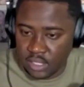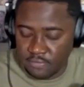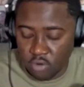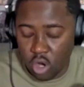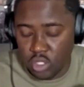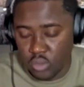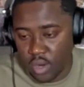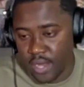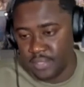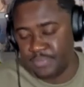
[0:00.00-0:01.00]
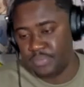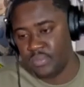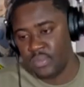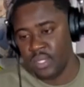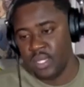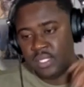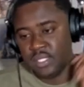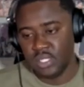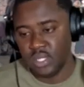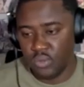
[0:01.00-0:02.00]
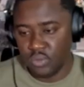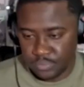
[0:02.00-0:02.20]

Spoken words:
for you, right? So